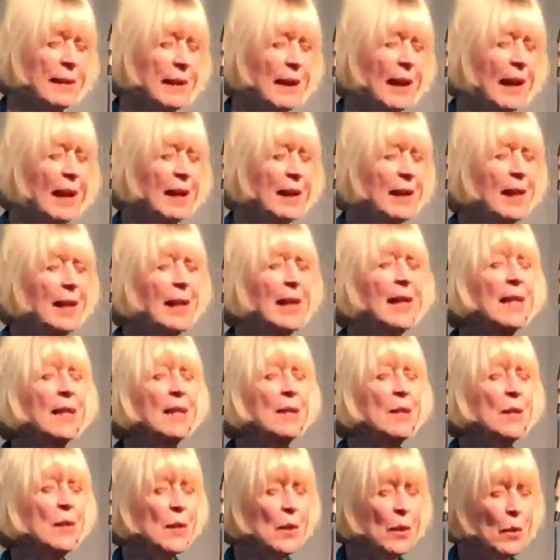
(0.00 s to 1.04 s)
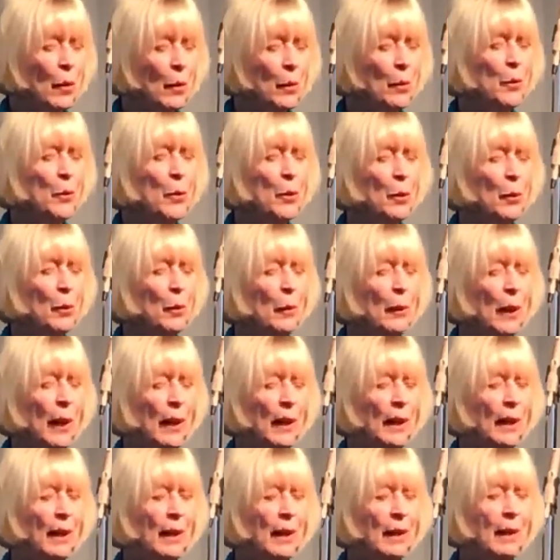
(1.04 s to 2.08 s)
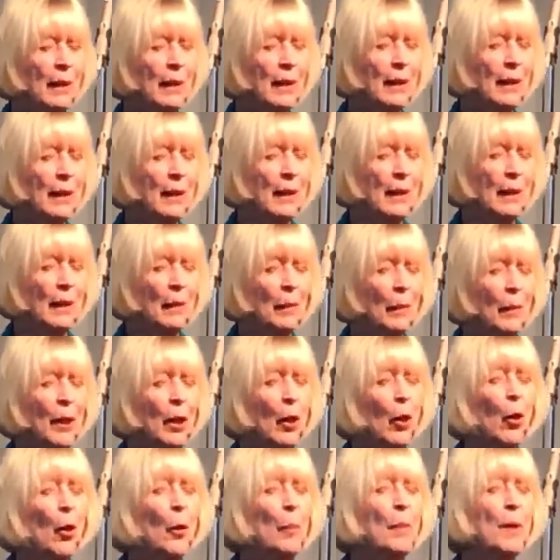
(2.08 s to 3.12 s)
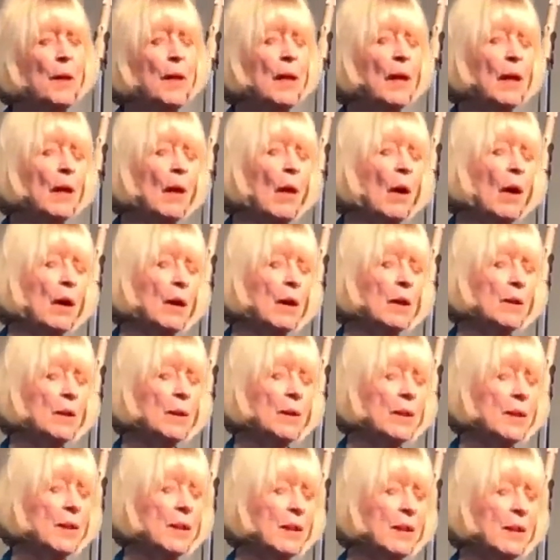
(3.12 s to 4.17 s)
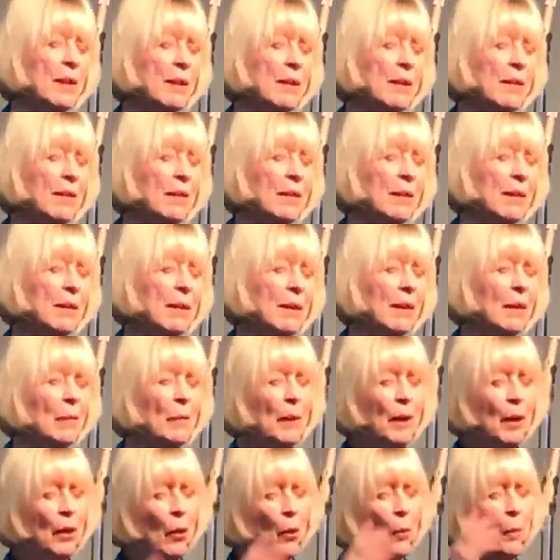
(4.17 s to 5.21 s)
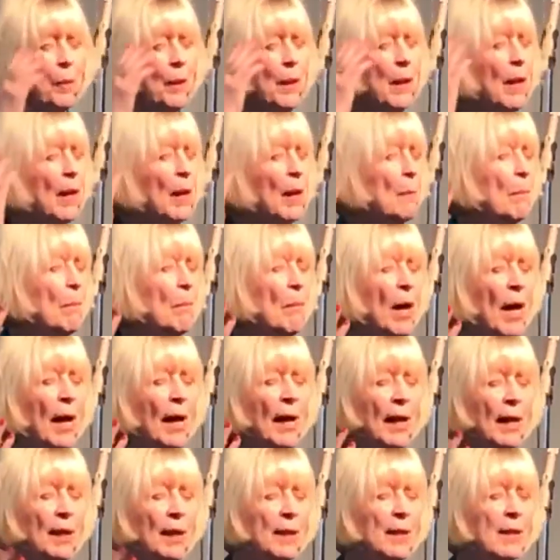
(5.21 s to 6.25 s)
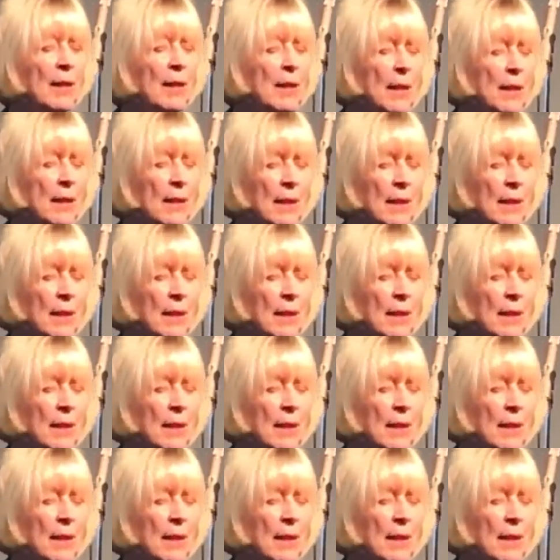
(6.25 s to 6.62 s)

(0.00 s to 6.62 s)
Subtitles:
And in so doing, we open our hearts, we open our minds,